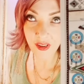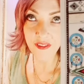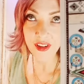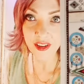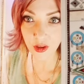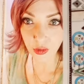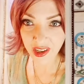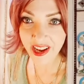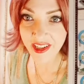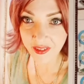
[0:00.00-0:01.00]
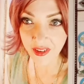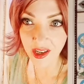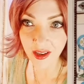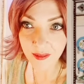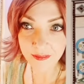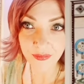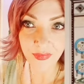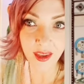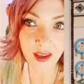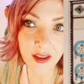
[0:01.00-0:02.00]
I feel like creativity
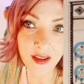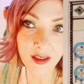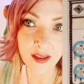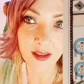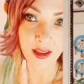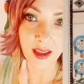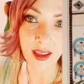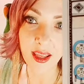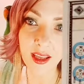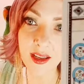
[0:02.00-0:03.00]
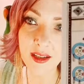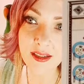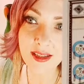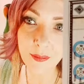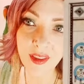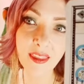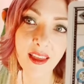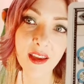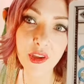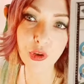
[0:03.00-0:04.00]
here, and something
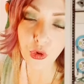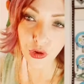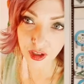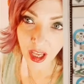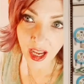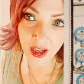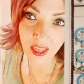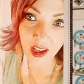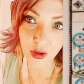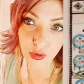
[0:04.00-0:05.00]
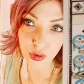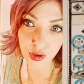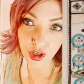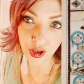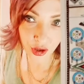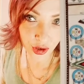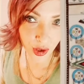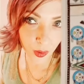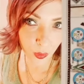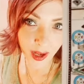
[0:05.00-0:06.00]
that you create that could
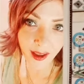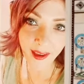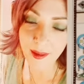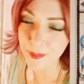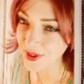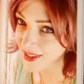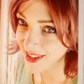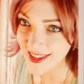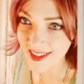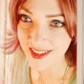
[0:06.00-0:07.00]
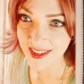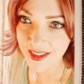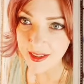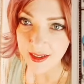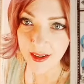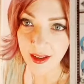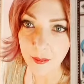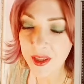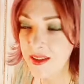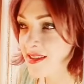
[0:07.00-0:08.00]
go away but doesn't,
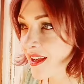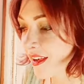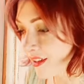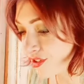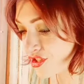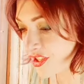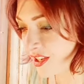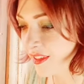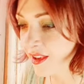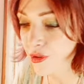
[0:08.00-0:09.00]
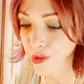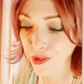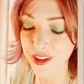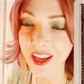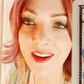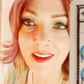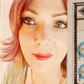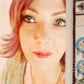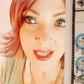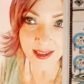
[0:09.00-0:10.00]
because that energy that you
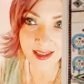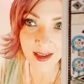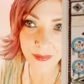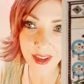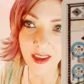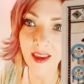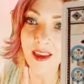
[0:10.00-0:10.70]
created means something.